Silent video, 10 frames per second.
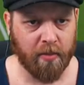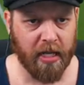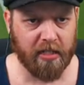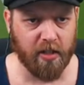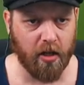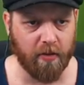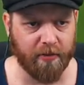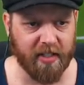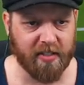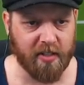Picked
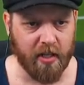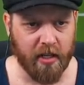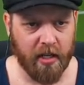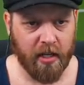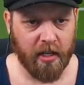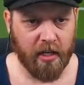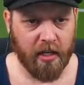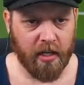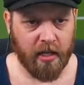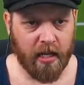off. He's
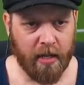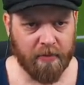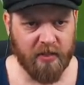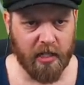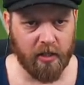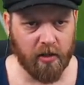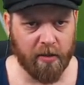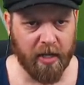absolutely